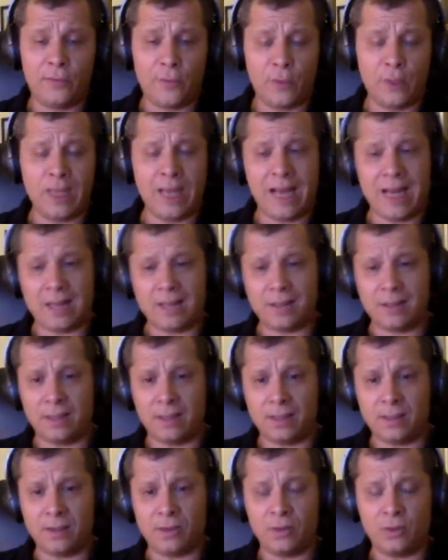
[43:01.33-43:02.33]
free
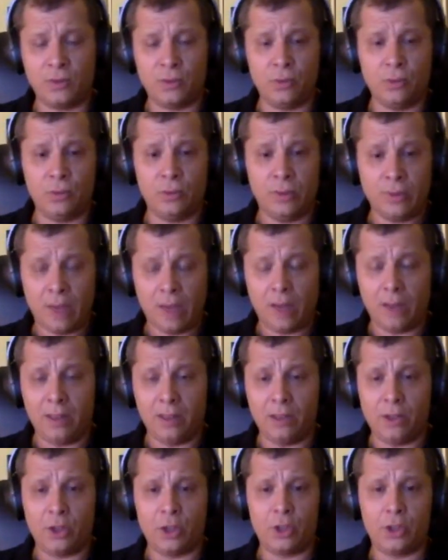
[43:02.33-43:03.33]
access to
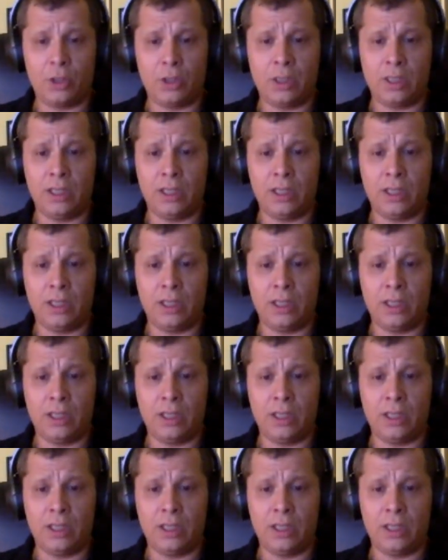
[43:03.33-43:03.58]
knowledge